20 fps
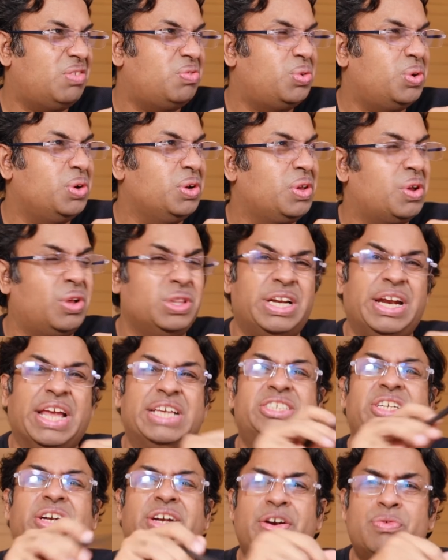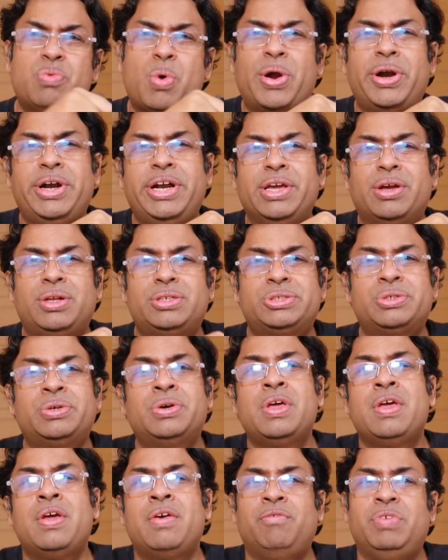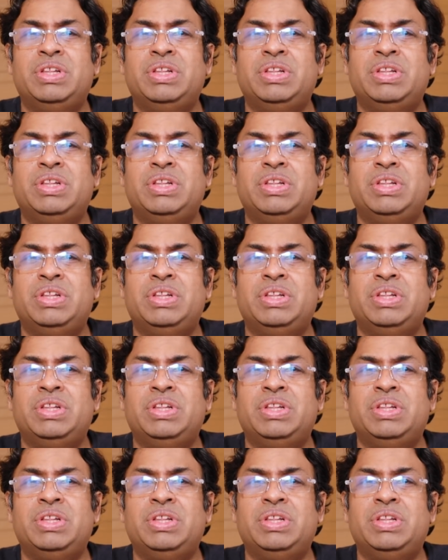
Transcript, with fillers: what you call that extended warranty also